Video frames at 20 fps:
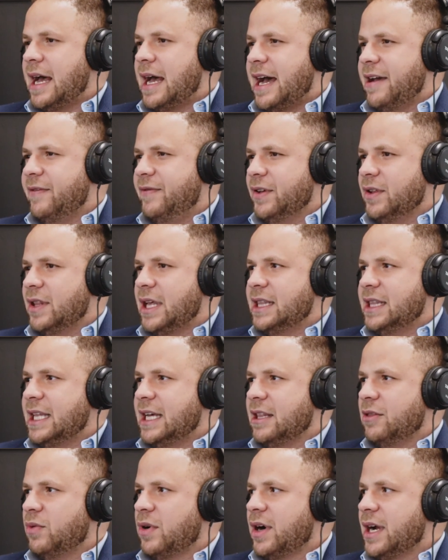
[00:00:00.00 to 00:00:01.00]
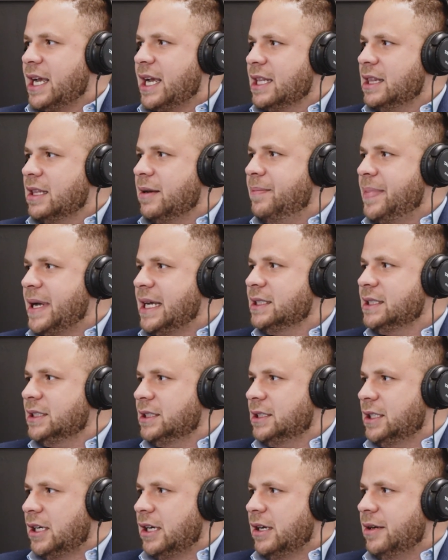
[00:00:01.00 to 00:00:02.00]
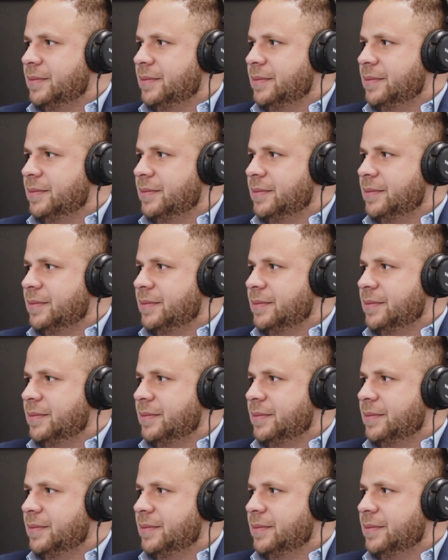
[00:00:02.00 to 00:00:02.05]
I feel that that's where I get the best